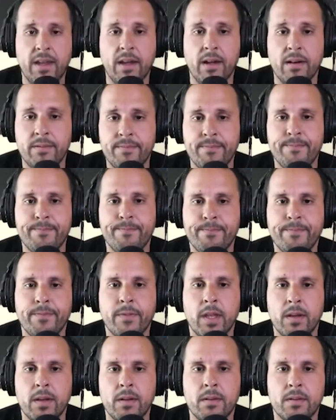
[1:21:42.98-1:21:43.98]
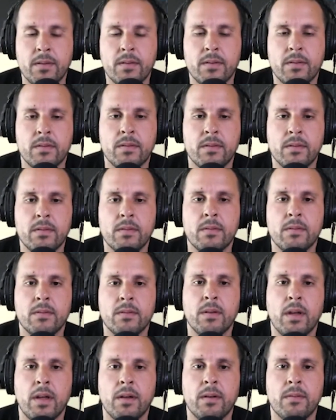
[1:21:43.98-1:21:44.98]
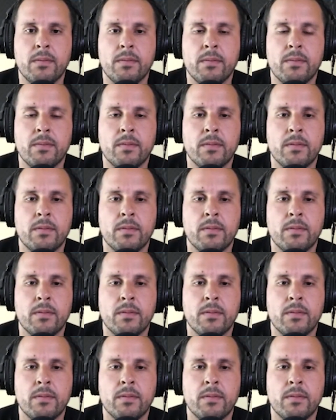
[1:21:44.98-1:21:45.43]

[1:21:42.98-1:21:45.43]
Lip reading: Fuck that. What I'm going to do is change the